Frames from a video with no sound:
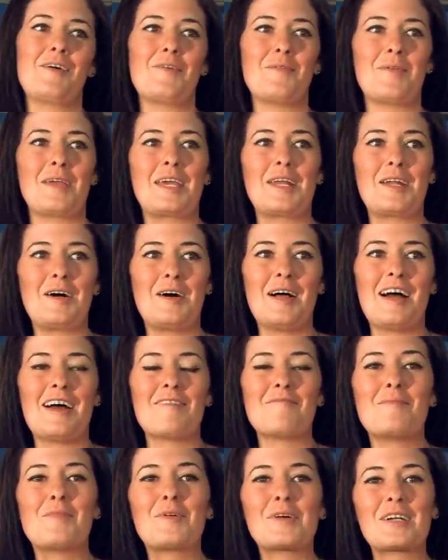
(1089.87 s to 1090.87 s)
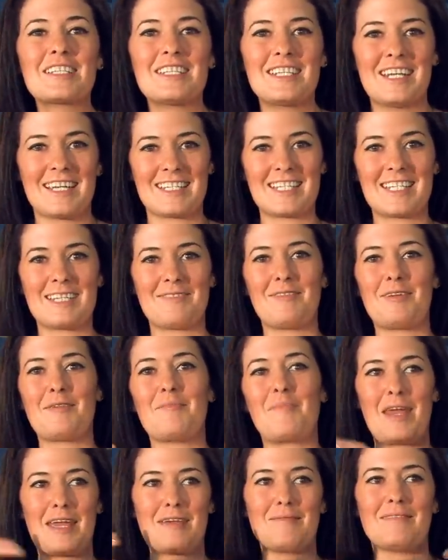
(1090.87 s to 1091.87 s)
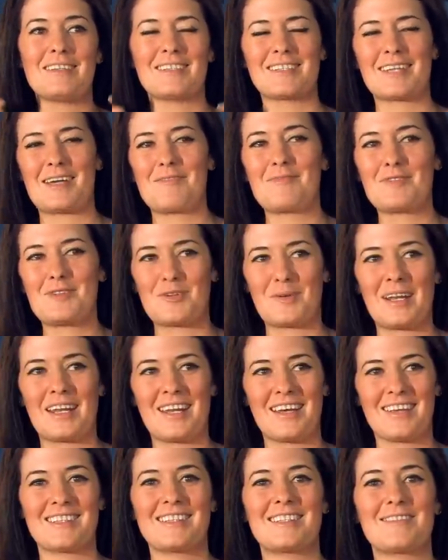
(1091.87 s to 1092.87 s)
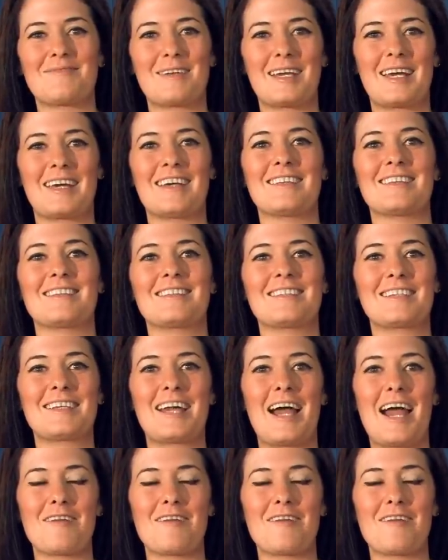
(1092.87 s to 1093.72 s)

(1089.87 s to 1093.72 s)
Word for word: we can all have more TSTV babies come join us because